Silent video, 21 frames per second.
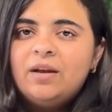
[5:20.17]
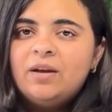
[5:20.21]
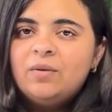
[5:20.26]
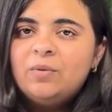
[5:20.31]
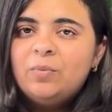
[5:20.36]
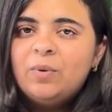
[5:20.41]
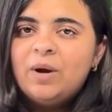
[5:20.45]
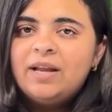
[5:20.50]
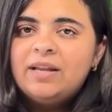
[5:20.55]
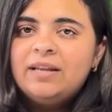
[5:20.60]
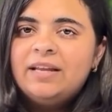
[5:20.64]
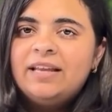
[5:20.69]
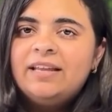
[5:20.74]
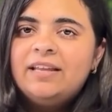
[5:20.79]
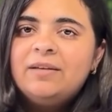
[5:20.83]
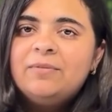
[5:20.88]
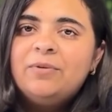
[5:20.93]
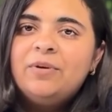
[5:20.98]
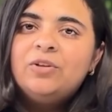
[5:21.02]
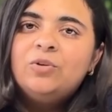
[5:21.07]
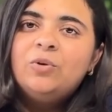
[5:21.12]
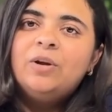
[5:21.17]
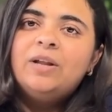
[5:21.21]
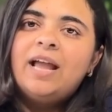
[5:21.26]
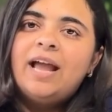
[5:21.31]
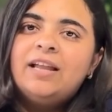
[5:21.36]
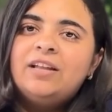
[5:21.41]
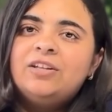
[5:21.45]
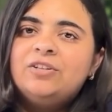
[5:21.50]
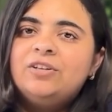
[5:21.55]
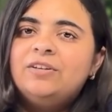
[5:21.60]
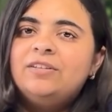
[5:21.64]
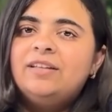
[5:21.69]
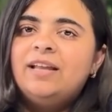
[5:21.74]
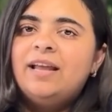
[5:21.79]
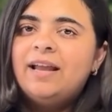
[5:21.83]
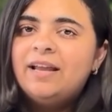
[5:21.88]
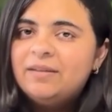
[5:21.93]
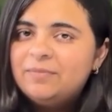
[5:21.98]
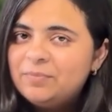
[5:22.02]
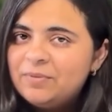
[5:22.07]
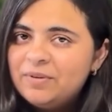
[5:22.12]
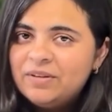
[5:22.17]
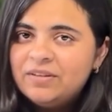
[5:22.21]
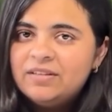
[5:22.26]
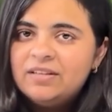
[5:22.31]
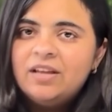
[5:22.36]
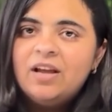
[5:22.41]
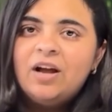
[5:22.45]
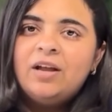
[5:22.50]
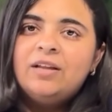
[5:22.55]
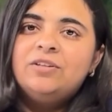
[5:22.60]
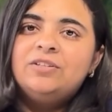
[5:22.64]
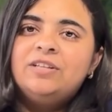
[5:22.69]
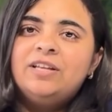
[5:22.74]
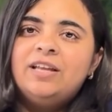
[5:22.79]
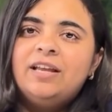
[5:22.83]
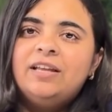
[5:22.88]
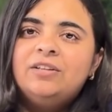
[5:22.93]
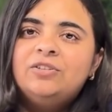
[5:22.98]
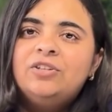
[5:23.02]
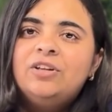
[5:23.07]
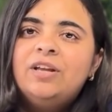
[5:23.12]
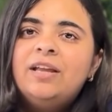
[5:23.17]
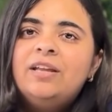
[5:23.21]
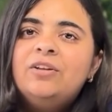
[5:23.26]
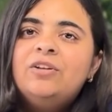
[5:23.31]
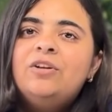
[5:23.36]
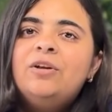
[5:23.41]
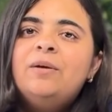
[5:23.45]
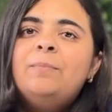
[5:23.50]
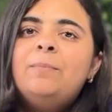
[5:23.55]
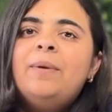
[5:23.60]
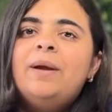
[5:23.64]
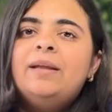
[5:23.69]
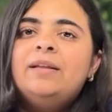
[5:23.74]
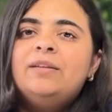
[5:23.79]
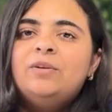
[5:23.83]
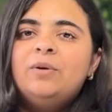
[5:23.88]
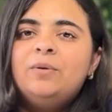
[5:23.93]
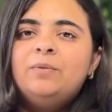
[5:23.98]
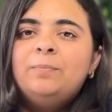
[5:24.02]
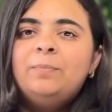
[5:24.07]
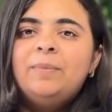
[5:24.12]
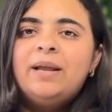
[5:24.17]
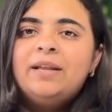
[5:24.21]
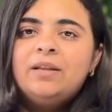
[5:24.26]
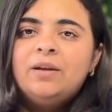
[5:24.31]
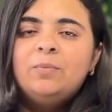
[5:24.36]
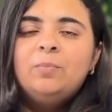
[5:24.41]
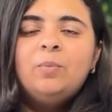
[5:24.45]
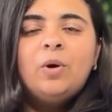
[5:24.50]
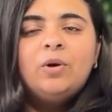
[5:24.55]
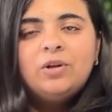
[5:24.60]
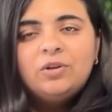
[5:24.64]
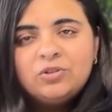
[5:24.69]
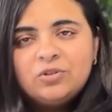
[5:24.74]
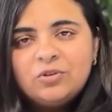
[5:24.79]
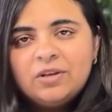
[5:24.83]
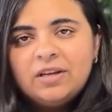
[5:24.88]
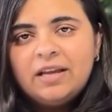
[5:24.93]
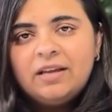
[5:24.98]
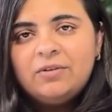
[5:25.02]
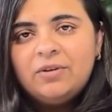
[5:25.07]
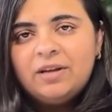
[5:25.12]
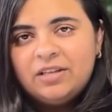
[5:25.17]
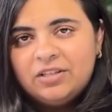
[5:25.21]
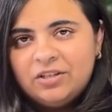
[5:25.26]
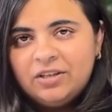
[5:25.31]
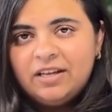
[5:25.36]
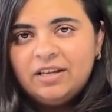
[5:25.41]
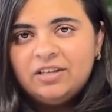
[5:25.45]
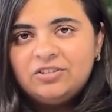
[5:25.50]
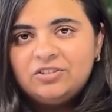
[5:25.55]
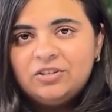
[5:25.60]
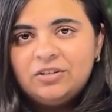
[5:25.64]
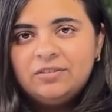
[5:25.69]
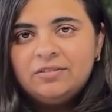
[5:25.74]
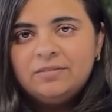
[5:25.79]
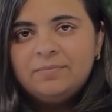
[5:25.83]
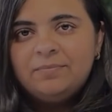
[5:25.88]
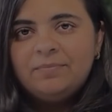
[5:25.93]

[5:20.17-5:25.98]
While individual actions help, large-scale change depends on better monitoring and regulation.